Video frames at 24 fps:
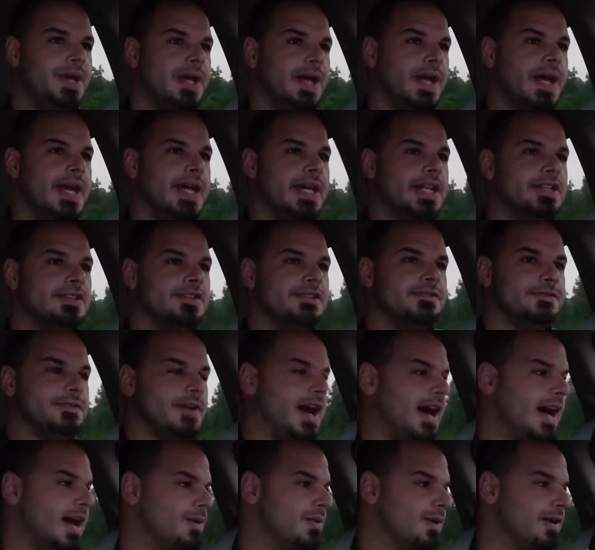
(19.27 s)
And
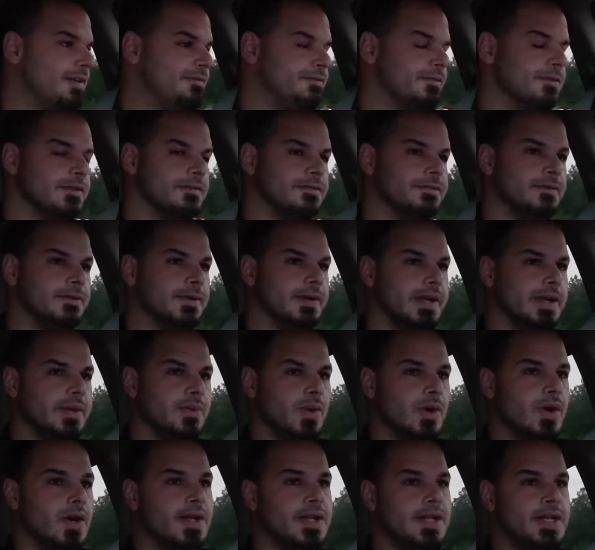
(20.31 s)
Highway
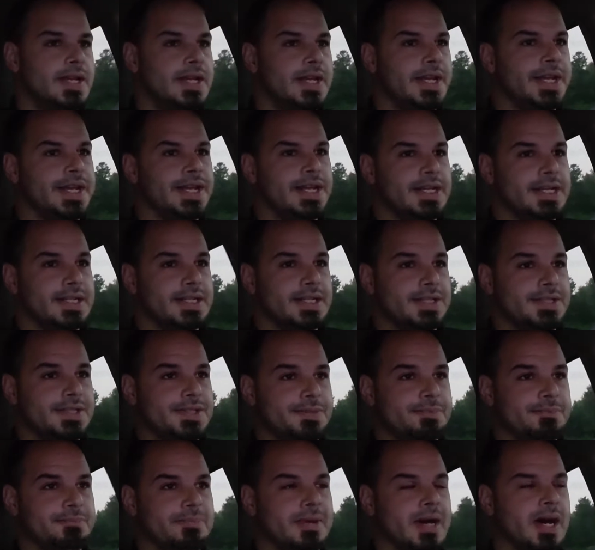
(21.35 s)
441
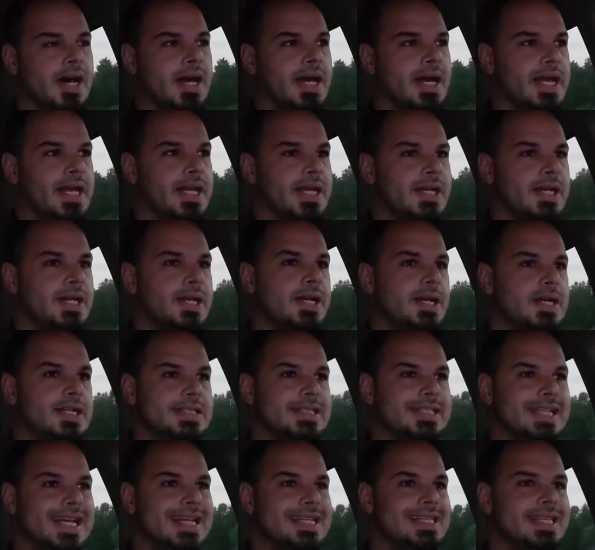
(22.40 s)
is my
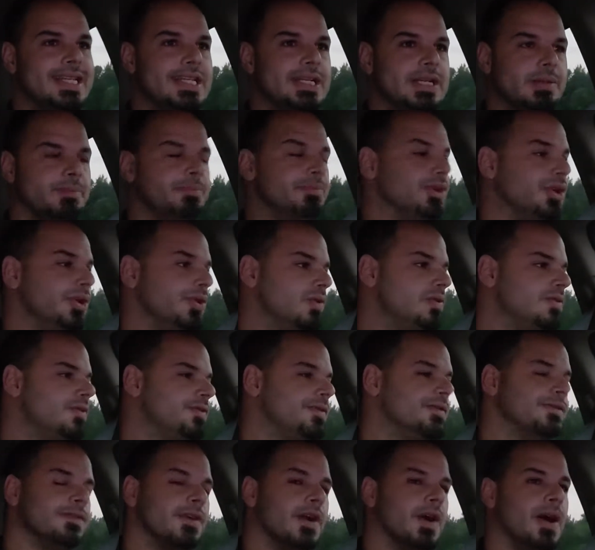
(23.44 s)
daily commute
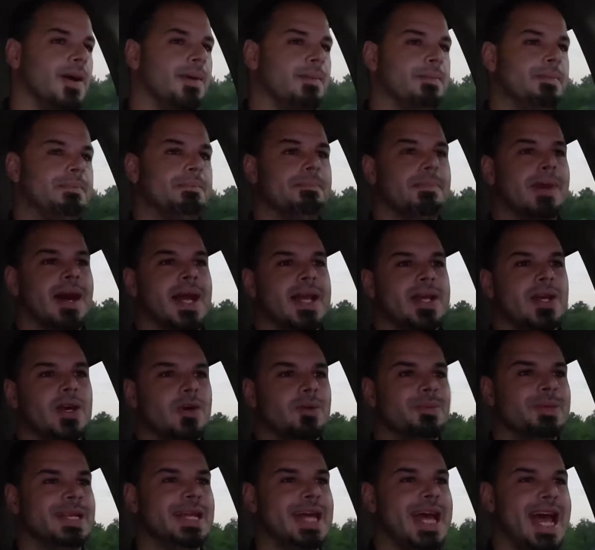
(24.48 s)
from my
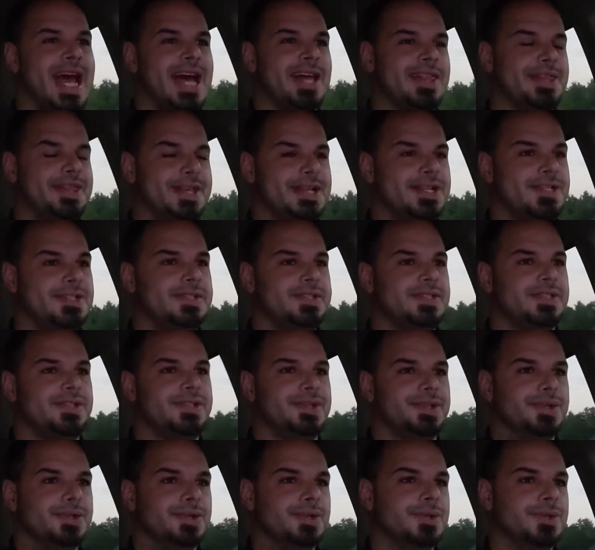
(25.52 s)
home in Athens to